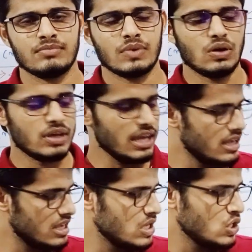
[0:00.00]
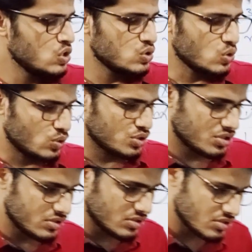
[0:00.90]
Okay, so
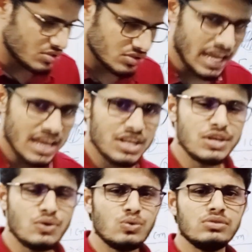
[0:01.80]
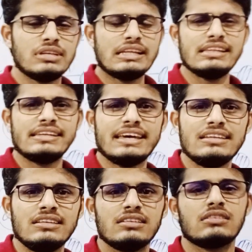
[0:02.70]
stay tuned till
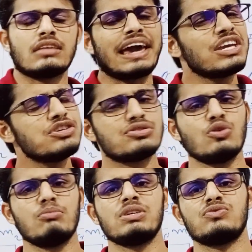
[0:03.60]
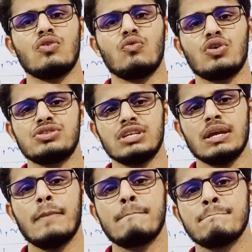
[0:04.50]
then. Thank you so much for watching.